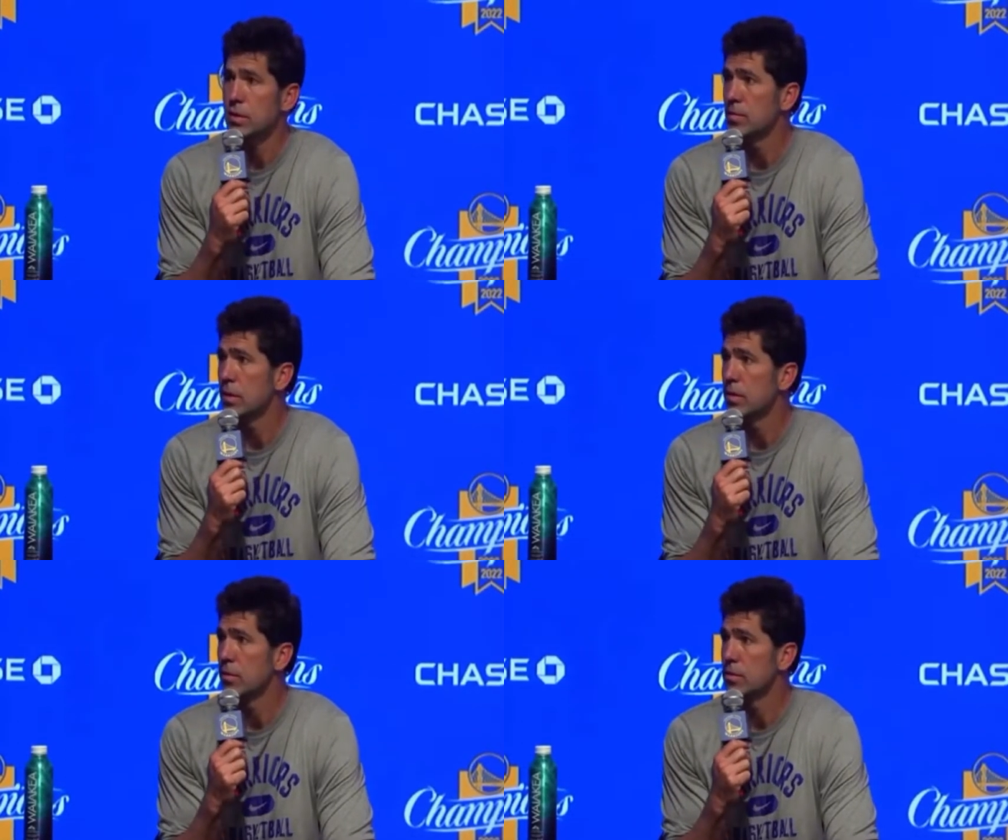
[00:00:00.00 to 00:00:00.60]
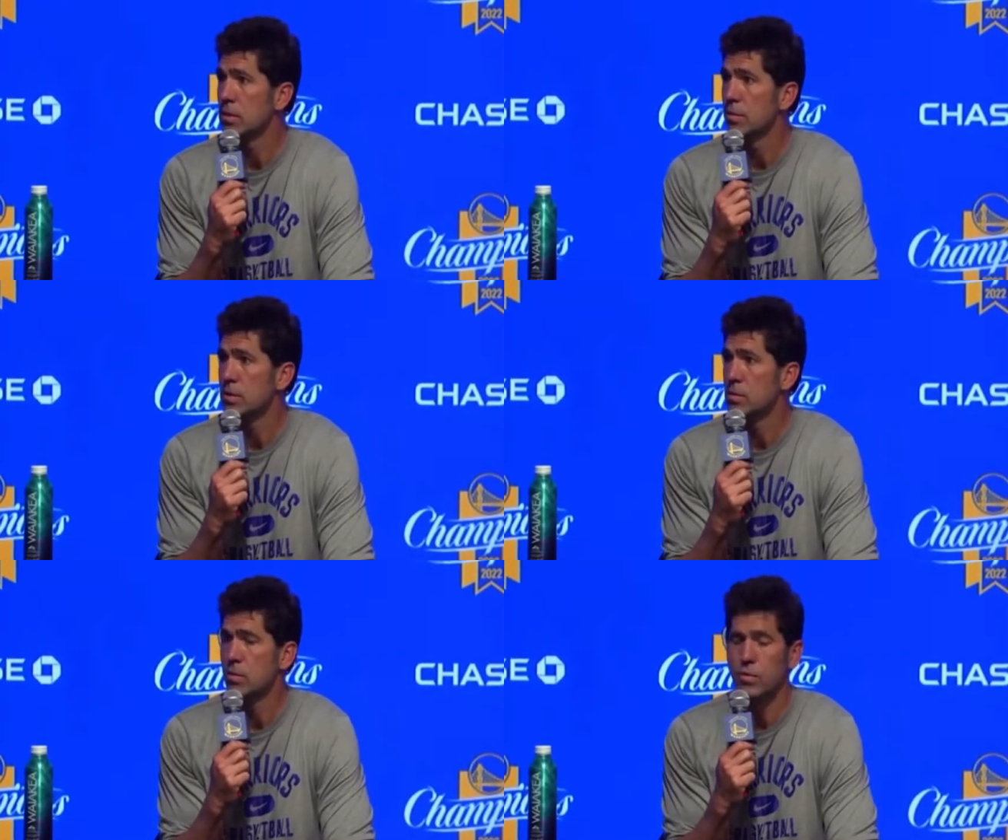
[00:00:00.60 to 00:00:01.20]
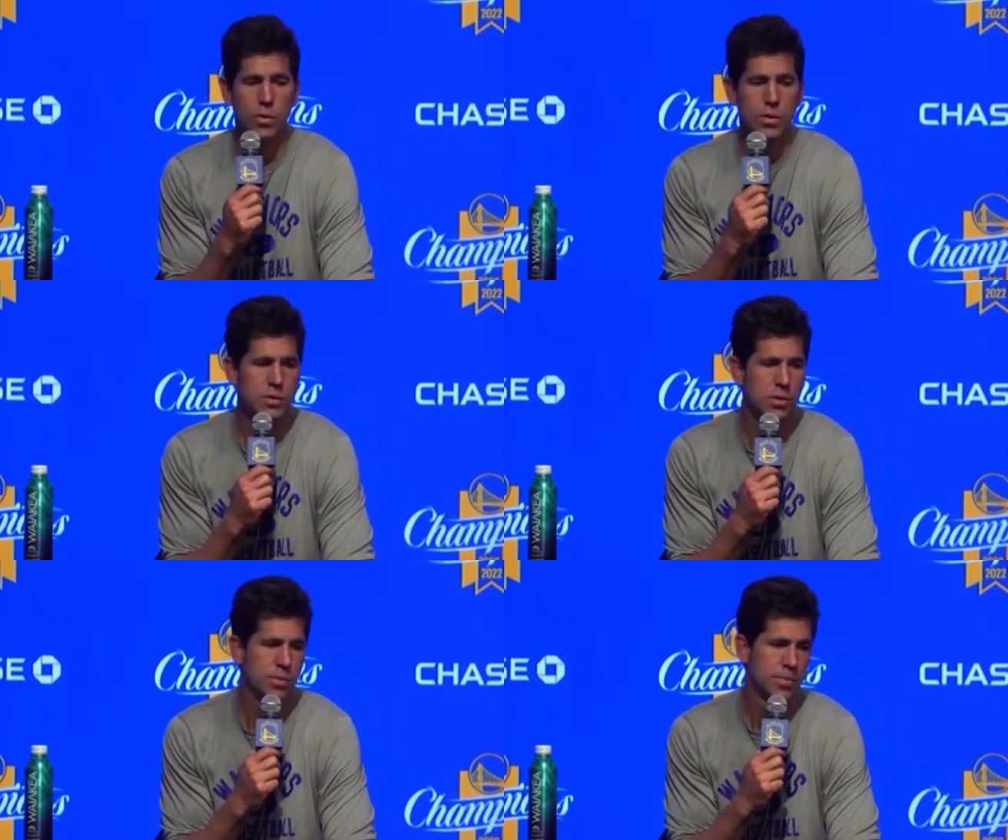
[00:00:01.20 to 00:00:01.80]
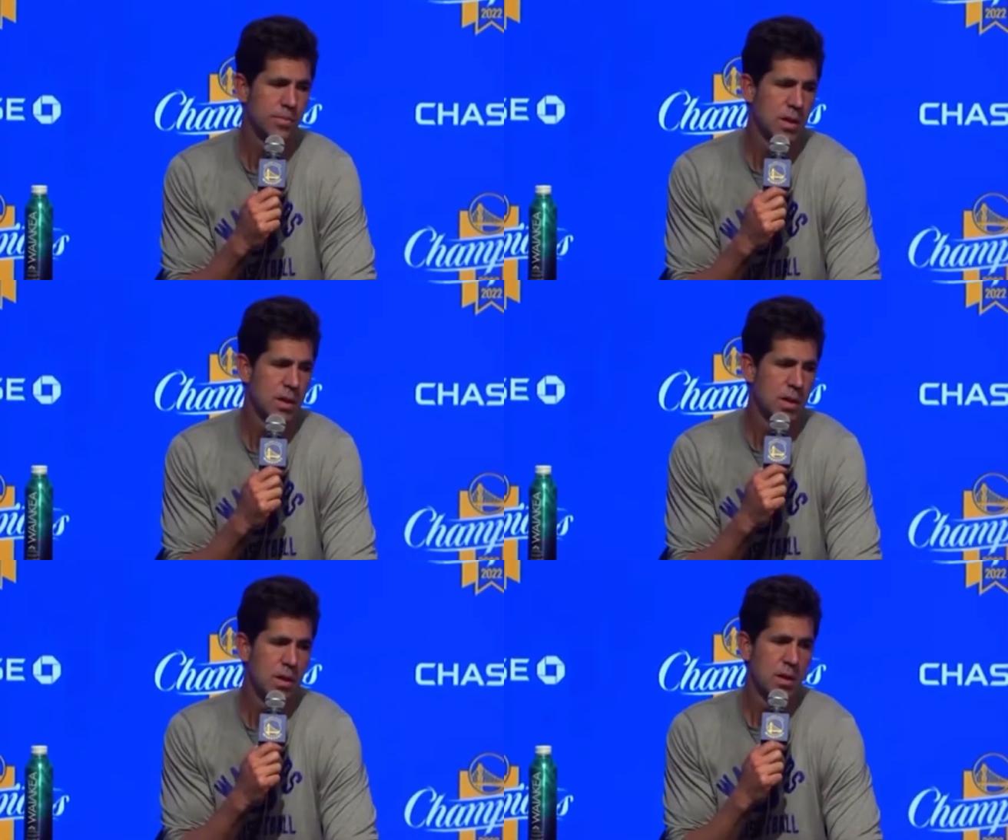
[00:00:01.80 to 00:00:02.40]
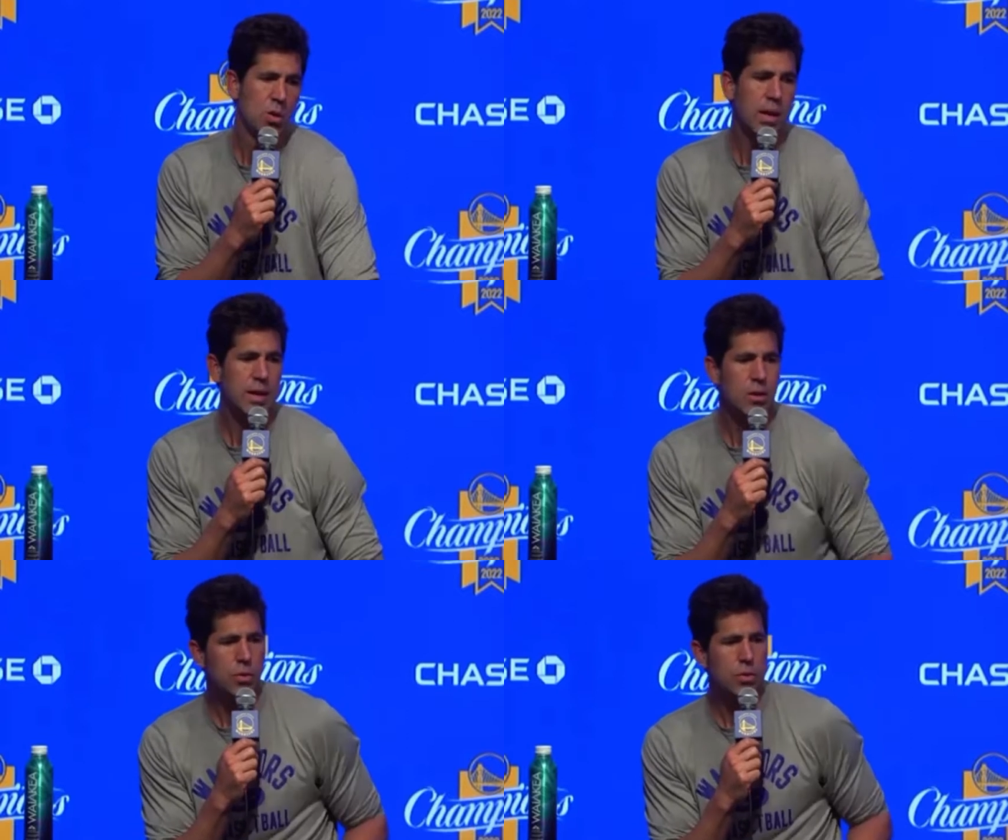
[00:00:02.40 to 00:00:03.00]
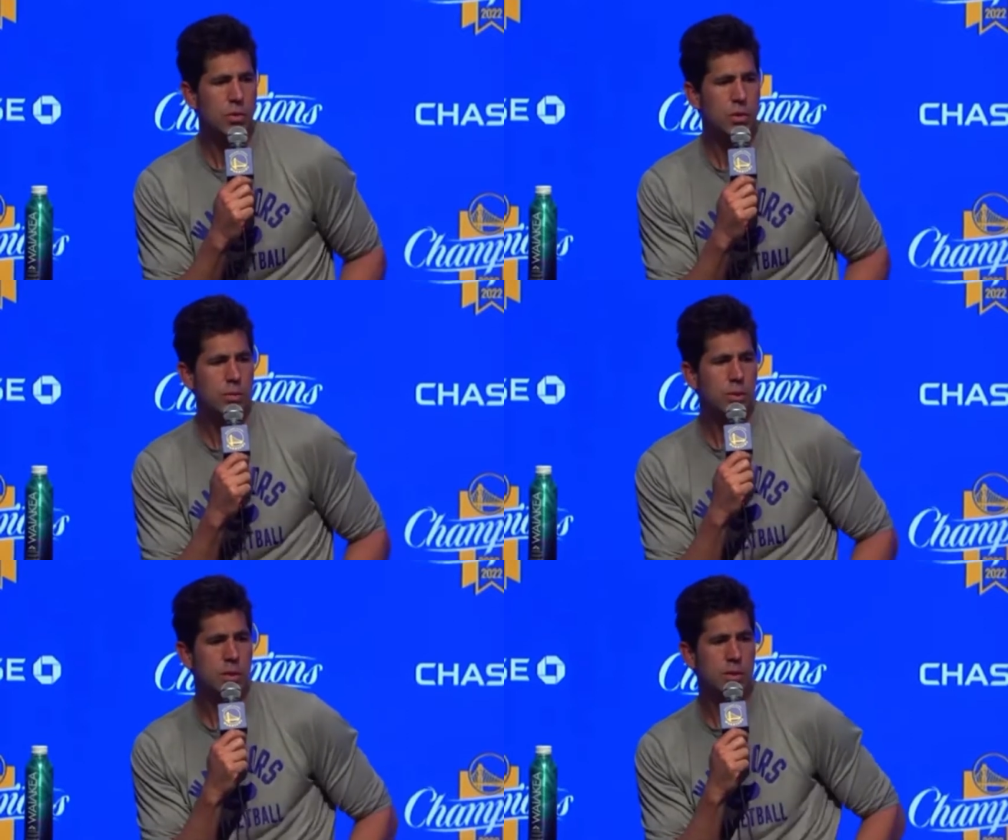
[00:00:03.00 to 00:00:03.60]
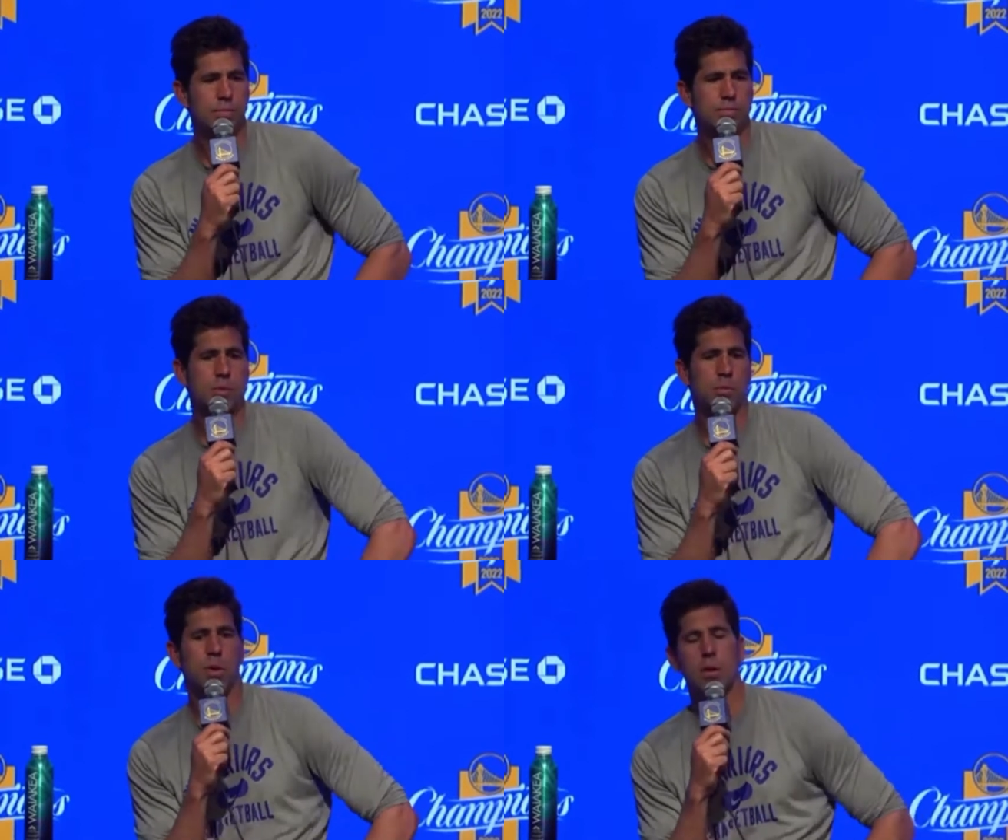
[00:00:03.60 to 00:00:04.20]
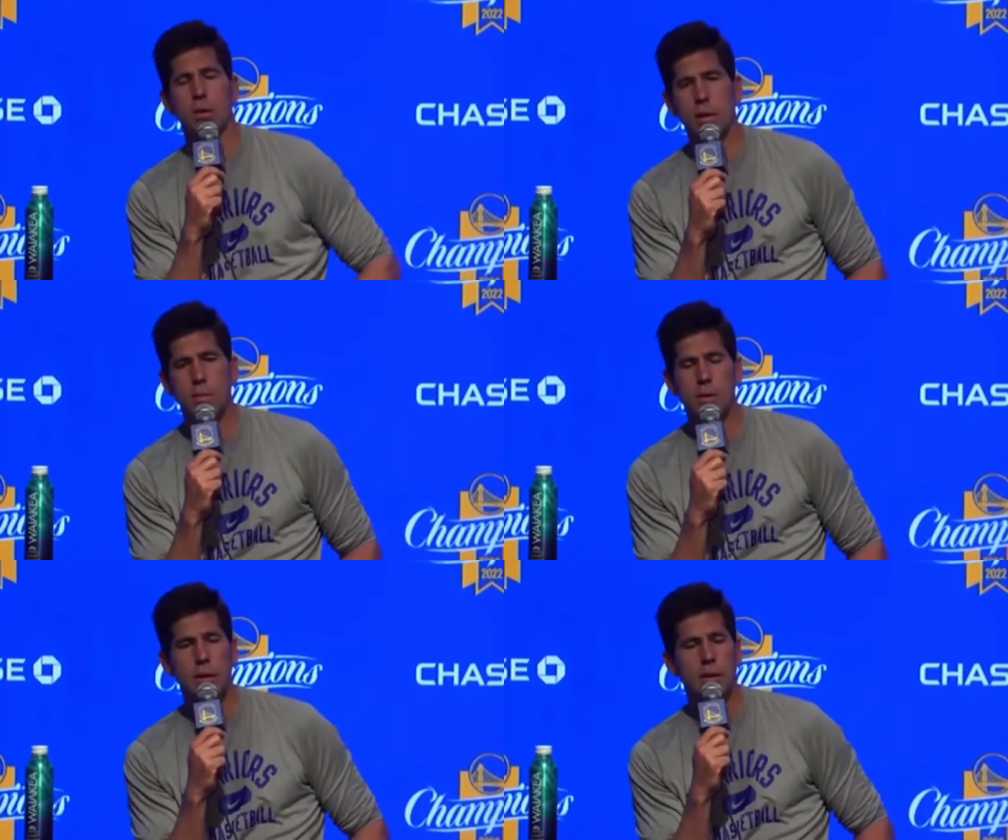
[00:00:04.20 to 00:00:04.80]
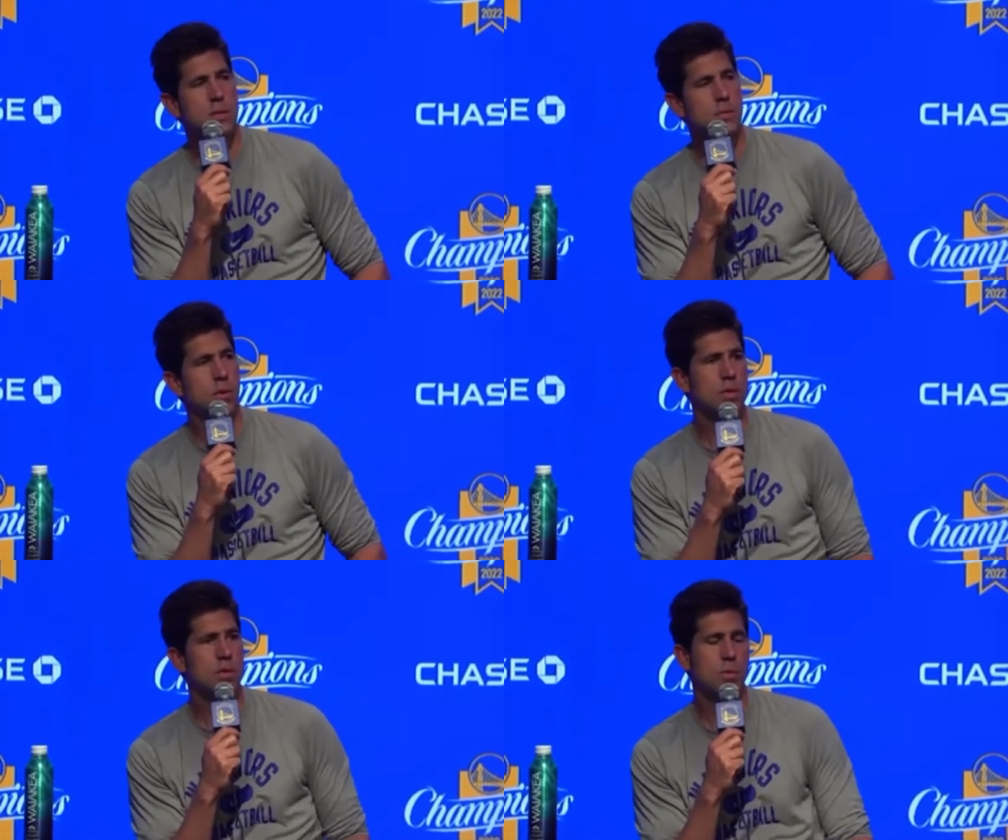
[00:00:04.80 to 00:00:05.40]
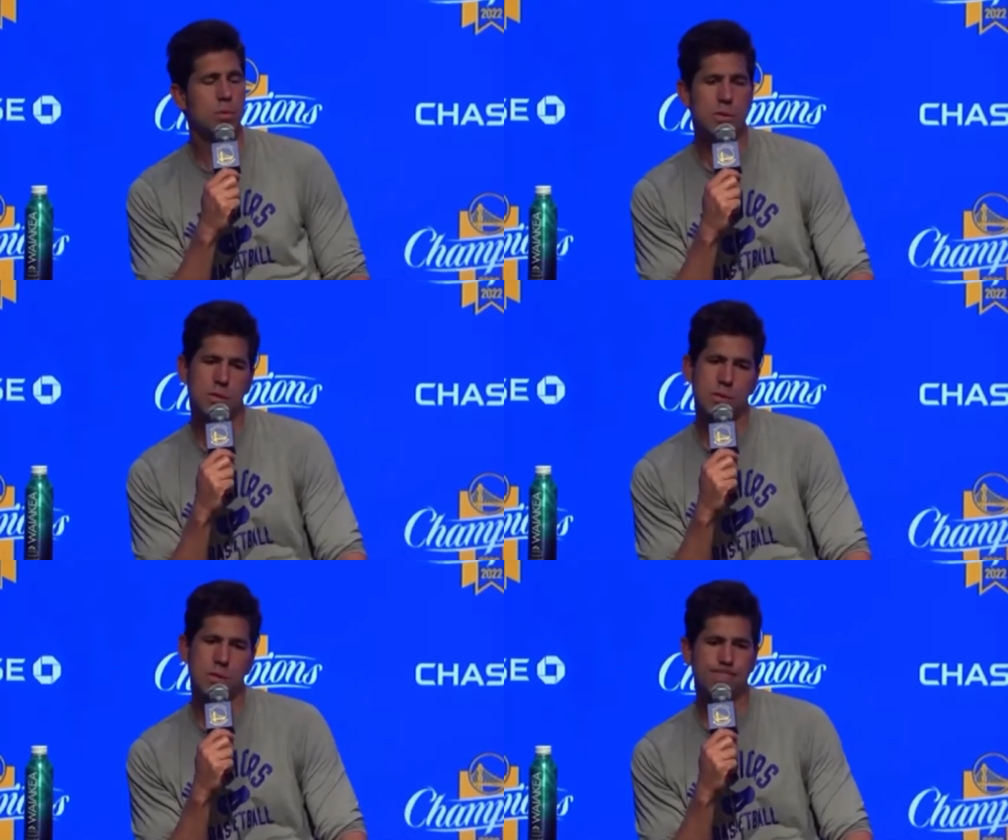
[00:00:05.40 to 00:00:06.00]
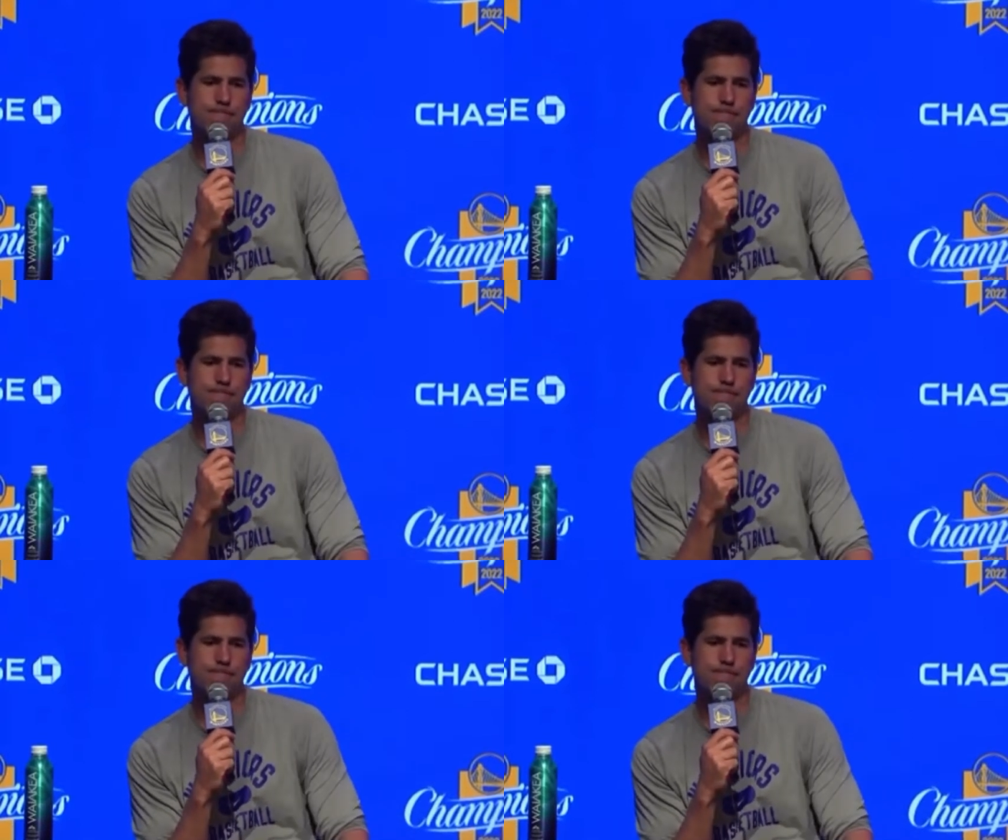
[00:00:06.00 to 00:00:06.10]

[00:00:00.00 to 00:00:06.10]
We've been through some of this before, so don't like going through it, but it's part of the NBA and it's part of sports, and